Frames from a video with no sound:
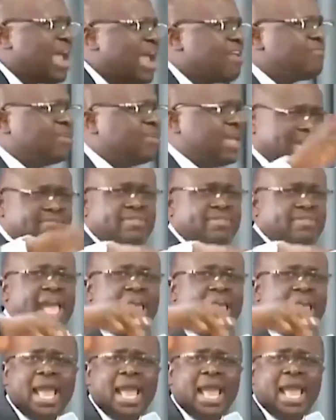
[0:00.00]
hard drive,
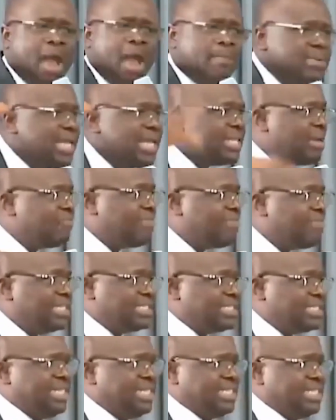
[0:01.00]
if the
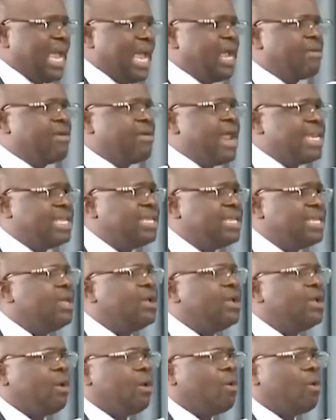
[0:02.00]
updated version is
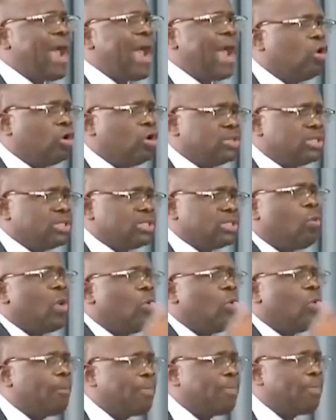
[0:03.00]
already, why not?
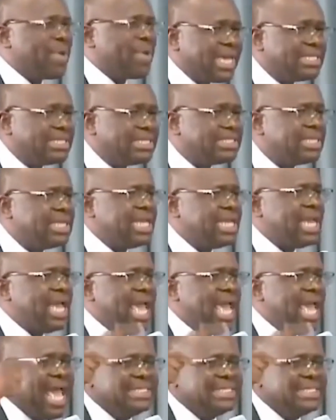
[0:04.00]
We will pick it
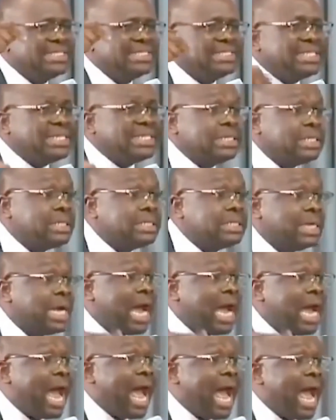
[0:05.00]
and
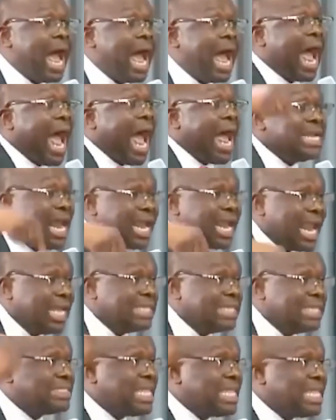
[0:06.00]
still
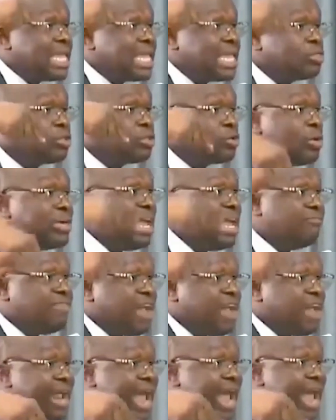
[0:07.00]
analyze, take it
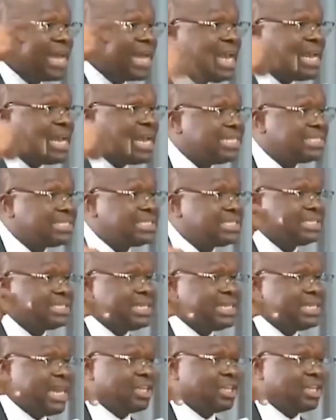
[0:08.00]
through the very
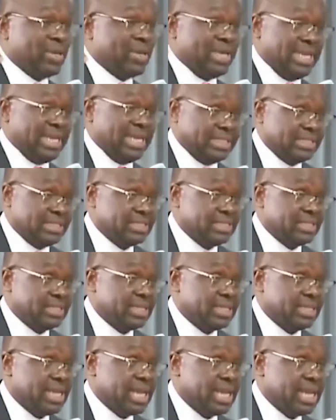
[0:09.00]
analysis that we did.
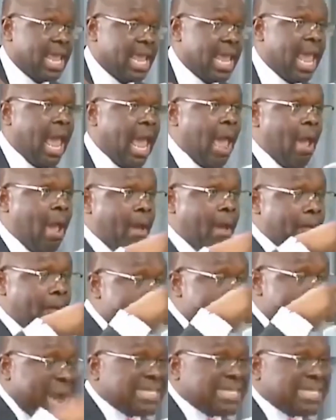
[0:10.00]

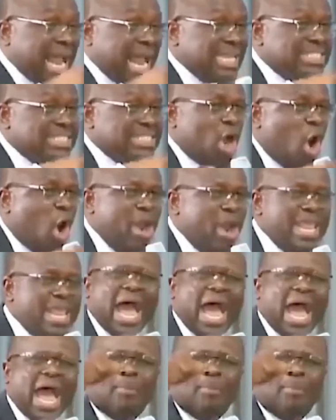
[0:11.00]
But that is
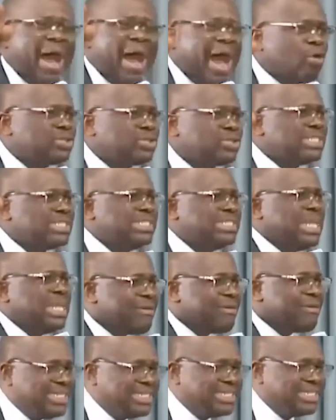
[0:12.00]
only about
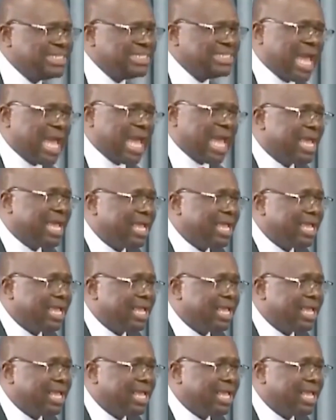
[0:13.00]
the register.